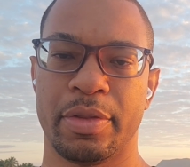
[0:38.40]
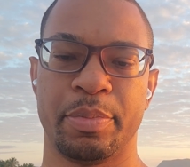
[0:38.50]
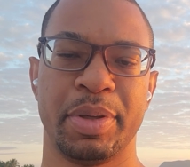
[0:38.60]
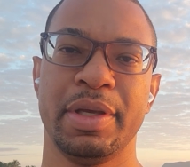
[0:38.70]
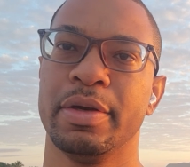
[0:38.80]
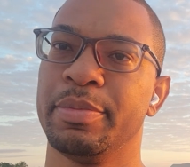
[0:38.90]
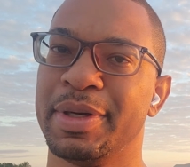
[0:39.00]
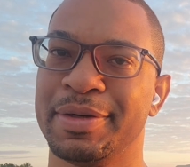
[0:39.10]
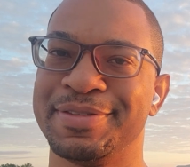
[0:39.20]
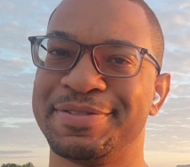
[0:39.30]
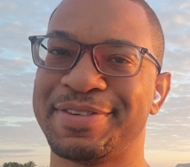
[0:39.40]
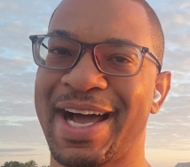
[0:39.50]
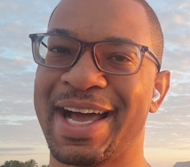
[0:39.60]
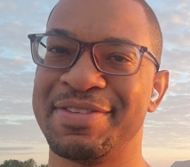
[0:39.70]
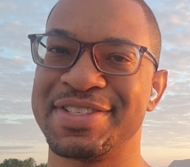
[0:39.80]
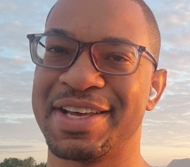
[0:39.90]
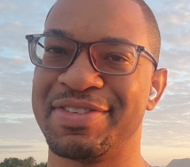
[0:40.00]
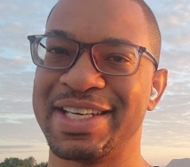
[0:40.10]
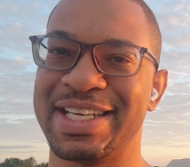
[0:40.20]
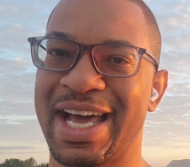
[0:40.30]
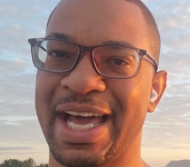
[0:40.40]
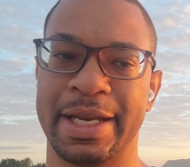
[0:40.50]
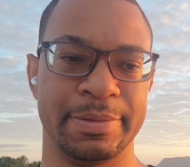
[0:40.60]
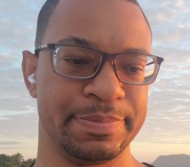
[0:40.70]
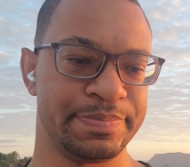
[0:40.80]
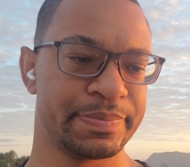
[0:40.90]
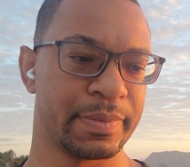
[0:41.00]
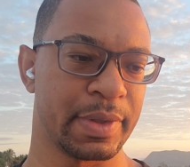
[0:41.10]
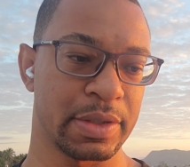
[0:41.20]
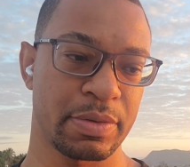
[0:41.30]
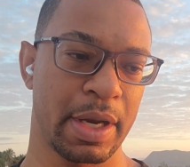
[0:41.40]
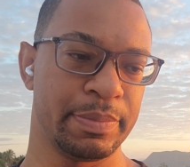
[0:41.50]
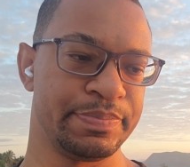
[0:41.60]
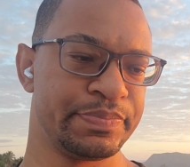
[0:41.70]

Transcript: The Peterbilt 579. That's right.